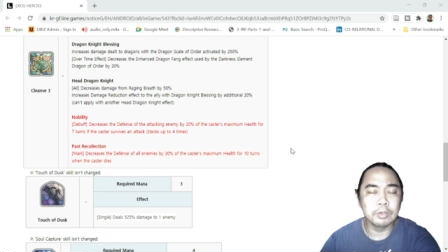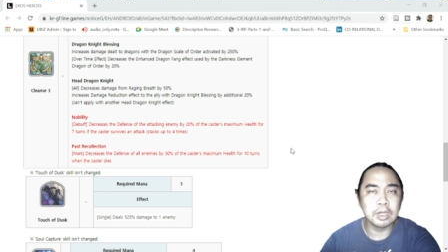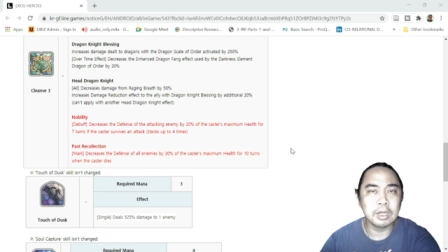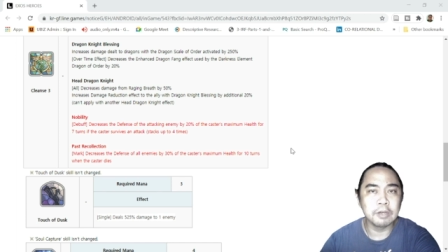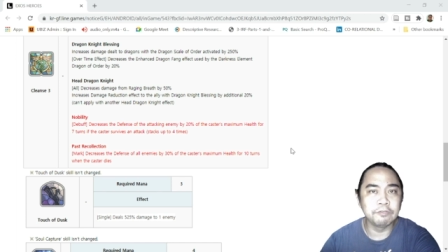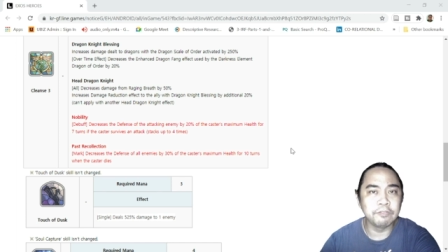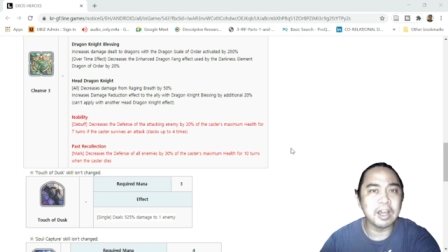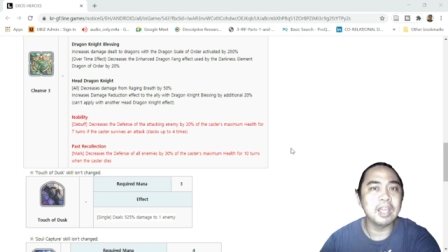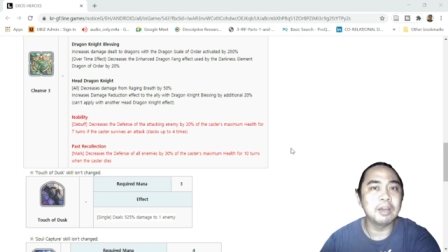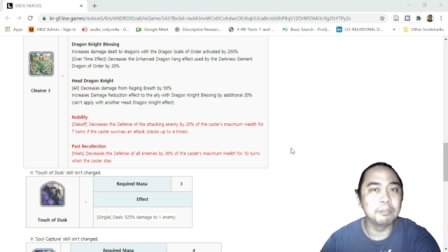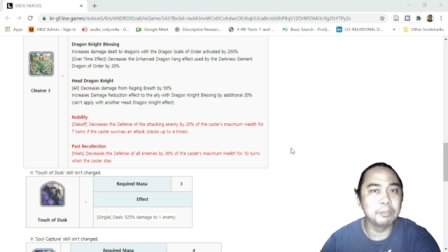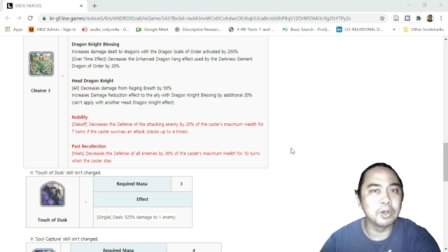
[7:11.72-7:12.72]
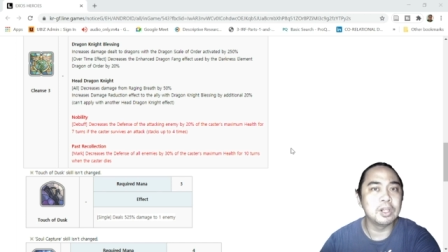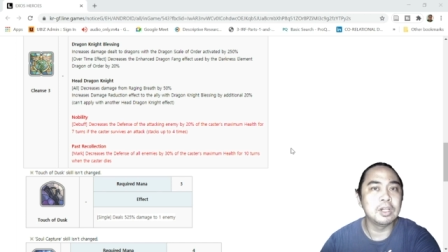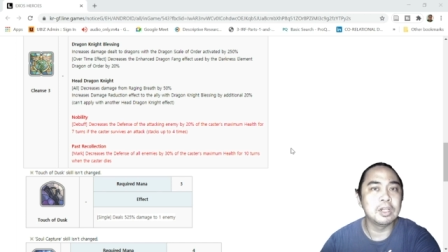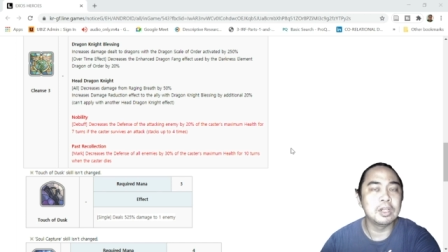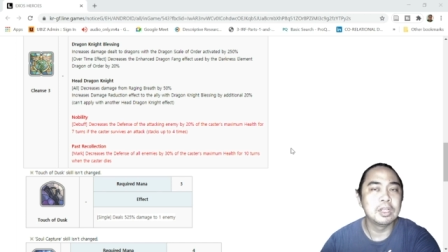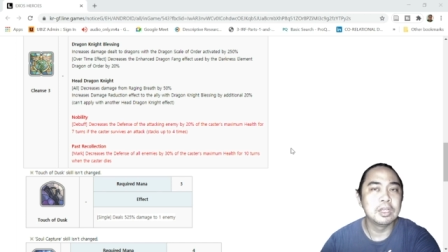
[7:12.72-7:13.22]
Uh,
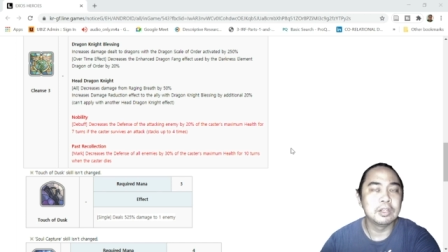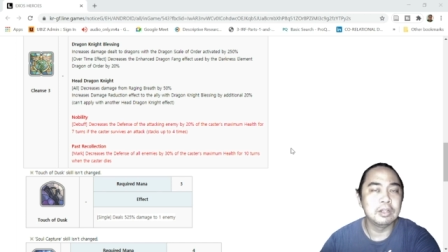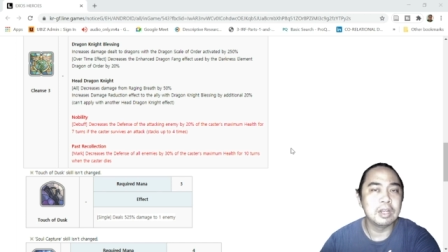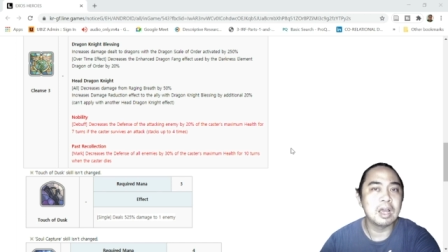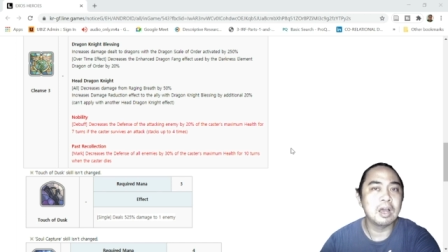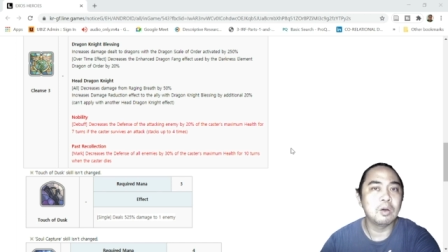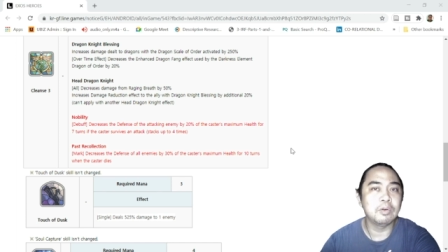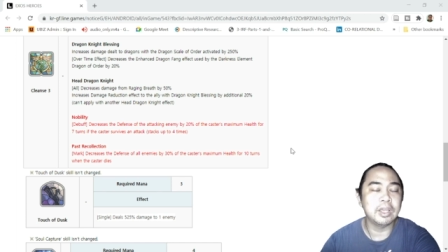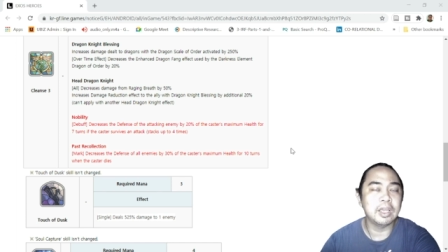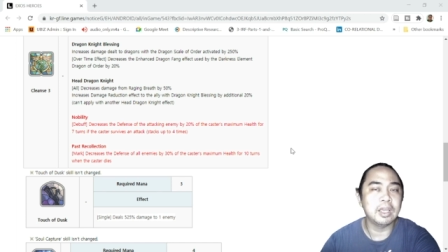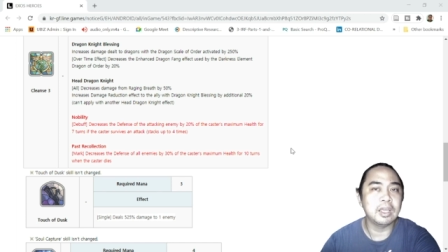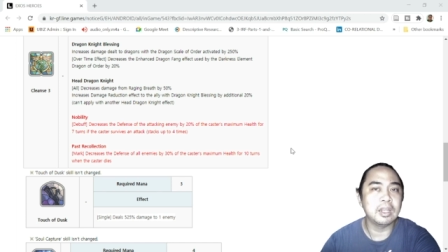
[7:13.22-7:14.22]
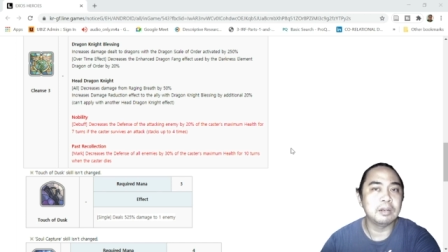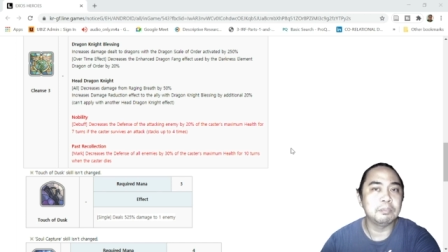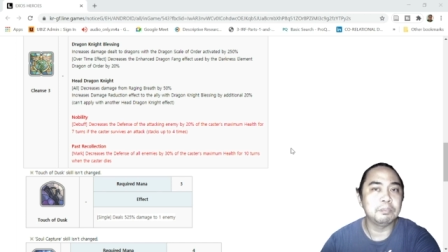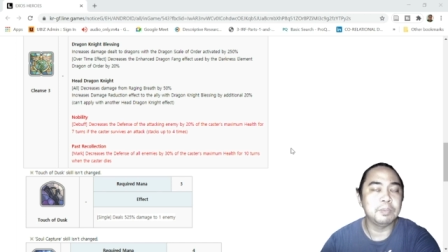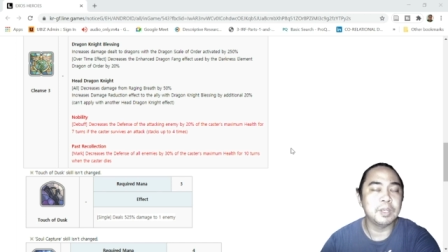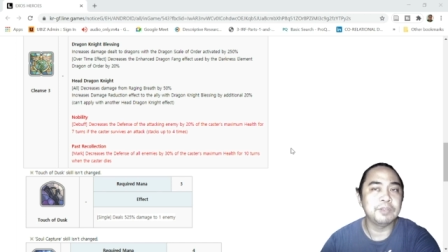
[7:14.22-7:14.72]
viable now in
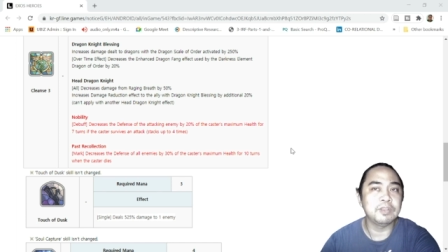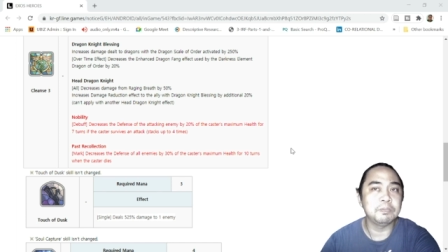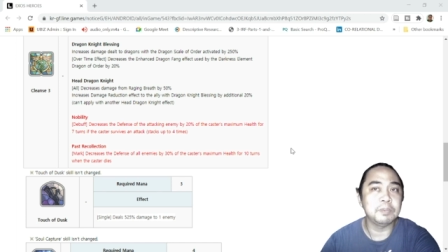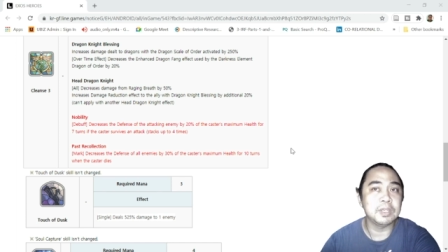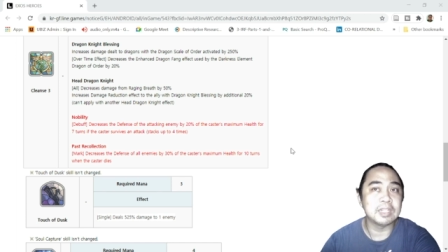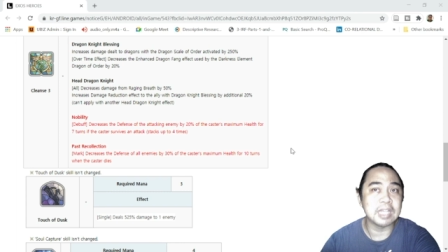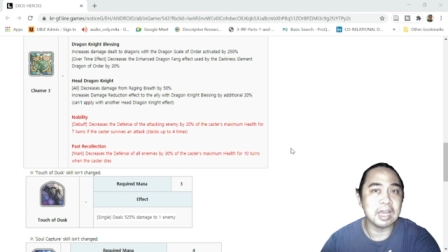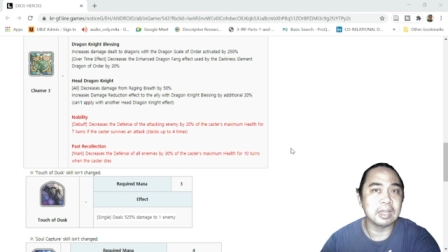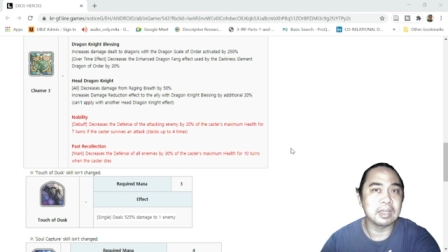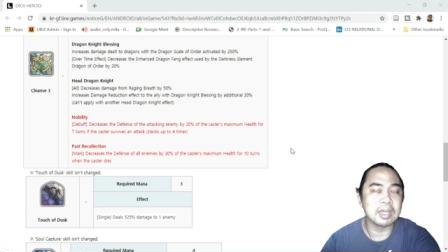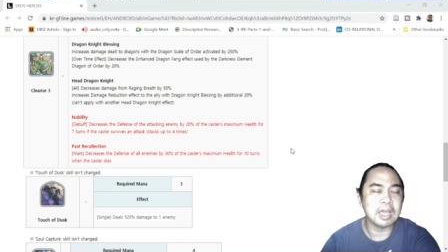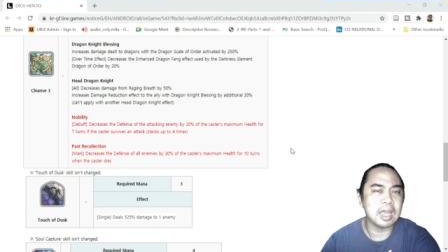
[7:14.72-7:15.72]
PvP tag.